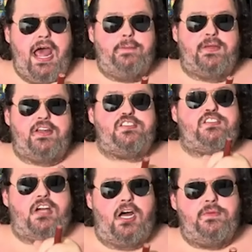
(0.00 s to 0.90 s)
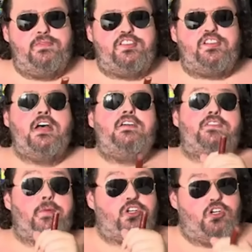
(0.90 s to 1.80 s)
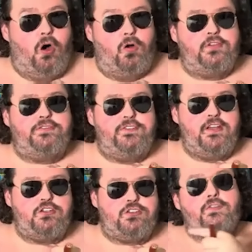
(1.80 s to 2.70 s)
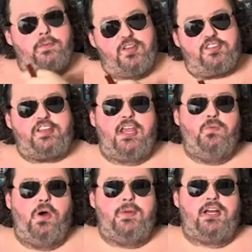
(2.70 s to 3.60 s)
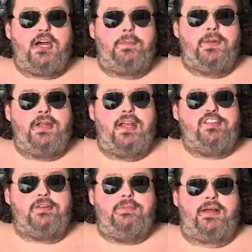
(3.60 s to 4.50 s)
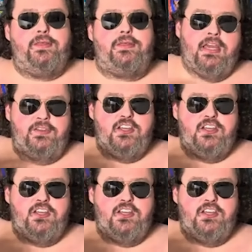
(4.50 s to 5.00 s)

thing was making fun of the crypto people who you know, promote crypto